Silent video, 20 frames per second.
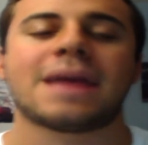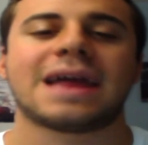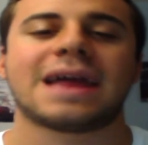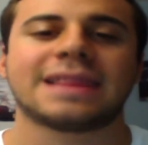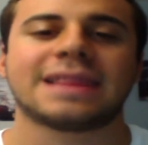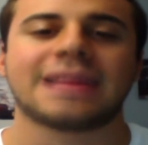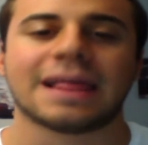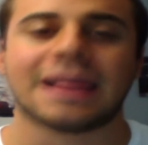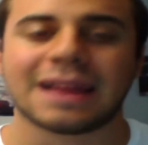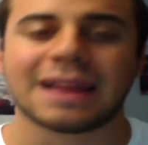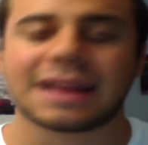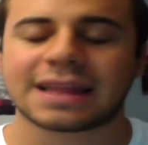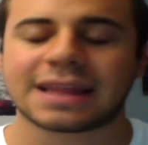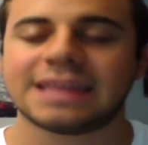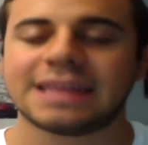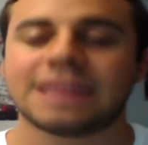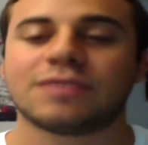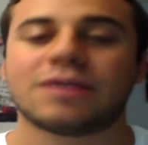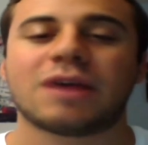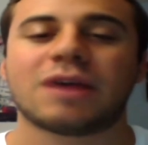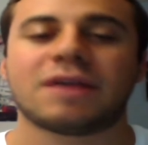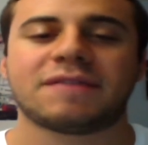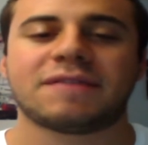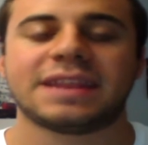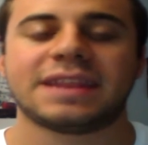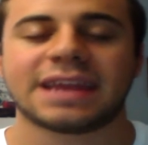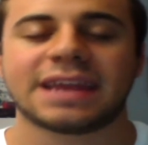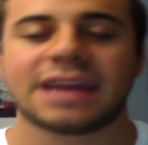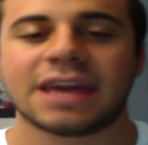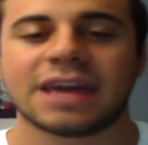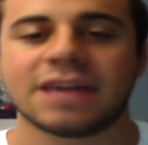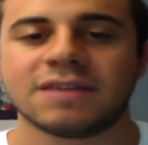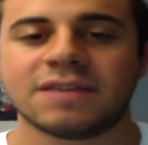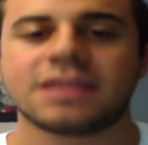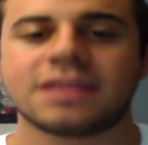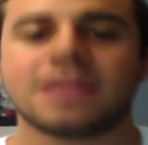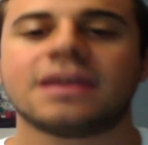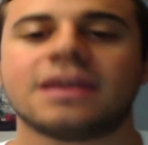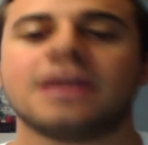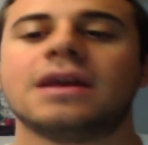and luckily the ref didn't give
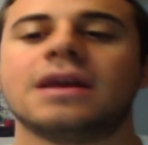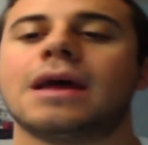it.